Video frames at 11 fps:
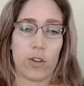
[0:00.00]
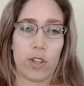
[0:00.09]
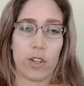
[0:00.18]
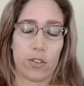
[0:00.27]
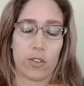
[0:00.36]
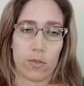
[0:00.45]
with
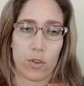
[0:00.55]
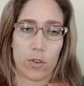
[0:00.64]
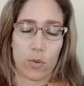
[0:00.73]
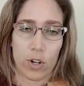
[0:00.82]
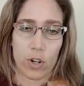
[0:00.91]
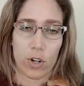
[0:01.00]
who
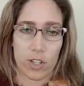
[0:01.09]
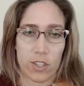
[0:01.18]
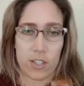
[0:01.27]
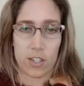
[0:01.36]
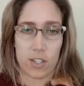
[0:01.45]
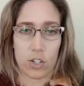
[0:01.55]
works on
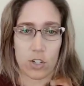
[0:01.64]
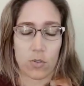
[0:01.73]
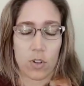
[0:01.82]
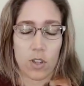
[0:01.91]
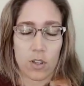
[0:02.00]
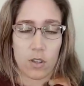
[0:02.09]
this issue,
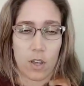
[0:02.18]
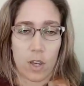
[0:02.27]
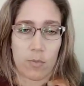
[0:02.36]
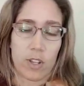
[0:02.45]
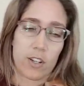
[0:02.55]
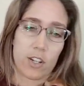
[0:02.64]

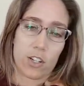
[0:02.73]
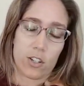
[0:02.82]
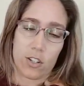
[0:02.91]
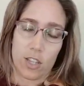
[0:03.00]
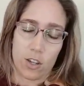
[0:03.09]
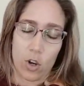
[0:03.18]
in addition
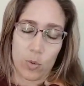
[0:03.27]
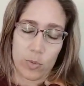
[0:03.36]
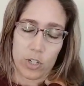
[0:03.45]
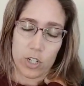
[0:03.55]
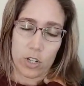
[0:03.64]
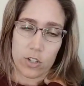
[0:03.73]
to like a
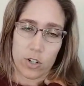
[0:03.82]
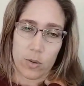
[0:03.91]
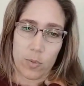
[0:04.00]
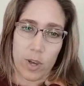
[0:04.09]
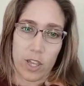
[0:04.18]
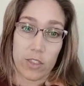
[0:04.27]
homeless shelter.
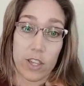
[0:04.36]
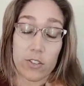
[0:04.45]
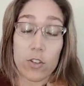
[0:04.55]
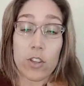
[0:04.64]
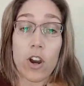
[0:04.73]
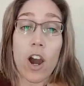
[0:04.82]
But
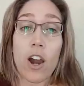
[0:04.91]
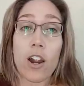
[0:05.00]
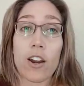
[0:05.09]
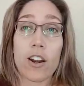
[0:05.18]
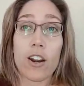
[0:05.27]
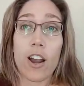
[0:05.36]
so there
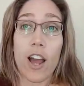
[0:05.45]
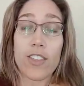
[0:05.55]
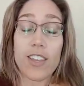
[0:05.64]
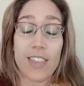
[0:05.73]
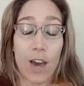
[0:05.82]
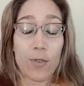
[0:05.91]
are, I
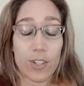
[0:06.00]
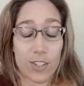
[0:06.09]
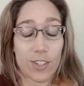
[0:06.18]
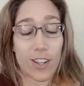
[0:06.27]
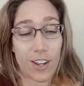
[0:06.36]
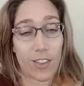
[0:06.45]
think that was
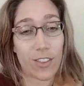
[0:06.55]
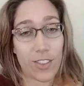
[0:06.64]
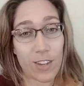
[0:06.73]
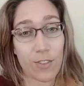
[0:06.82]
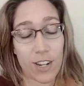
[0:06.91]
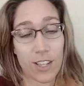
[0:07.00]
another
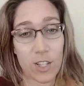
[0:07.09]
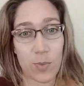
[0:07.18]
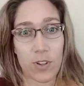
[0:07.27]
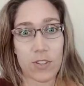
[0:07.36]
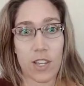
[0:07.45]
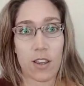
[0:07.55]
thing reading this
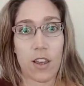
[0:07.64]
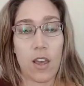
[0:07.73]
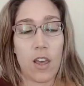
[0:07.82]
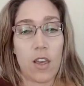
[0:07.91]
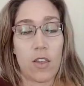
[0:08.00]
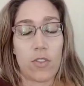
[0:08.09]
book is like,
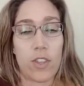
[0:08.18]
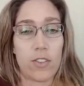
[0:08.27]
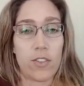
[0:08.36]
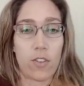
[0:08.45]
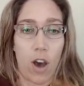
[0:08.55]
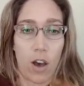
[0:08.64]
this
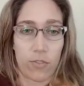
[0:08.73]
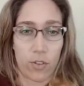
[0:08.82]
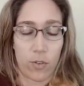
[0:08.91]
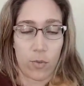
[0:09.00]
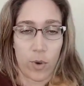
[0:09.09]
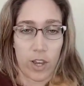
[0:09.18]
is awful.